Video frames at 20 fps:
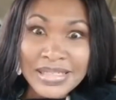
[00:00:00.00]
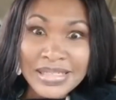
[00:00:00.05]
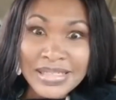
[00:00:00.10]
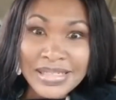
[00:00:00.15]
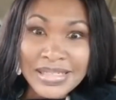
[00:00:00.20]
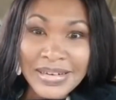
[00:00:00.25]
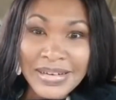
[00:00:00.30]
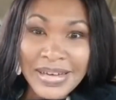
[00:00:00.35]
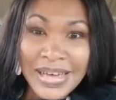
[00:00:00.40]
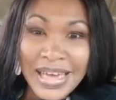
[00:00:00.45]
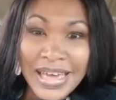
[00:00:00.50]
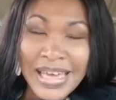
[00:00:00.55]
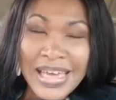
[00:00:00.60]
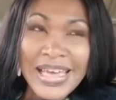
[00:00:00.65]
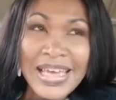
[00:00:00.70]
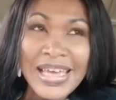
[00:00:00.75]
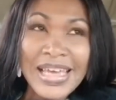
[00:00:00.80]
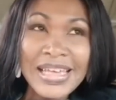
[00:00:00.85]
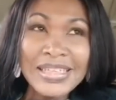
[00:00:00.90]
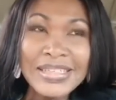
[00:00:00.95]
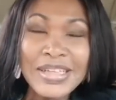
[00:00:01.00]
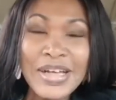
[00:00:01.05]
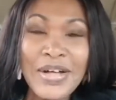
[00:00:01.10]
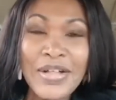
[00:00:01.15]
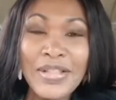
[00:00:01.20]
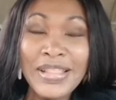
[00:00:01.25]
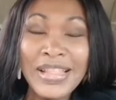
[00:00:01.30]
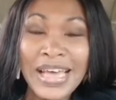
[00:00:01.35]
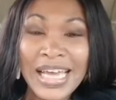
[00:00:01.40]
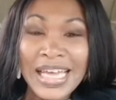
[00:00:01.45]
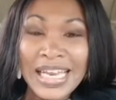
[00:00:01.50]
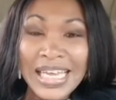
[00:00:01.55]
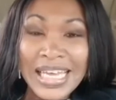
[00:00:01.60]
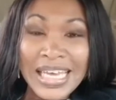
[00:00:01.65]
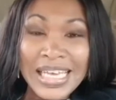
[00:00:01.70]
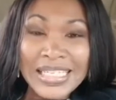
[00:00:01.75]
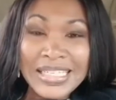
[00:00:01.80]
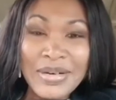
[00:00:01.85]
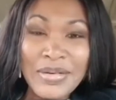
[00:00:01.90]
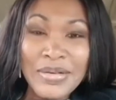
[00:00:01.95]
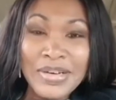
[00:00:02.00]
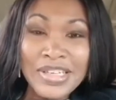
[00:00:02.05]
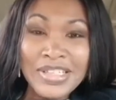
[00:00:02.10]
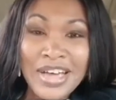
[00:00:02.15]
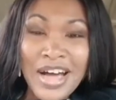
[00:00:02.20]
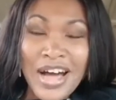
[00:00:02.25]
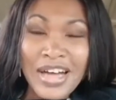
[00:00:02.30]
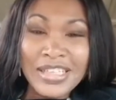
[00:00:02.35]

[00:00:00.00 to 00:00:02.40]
Okay, so ladies, I want to talk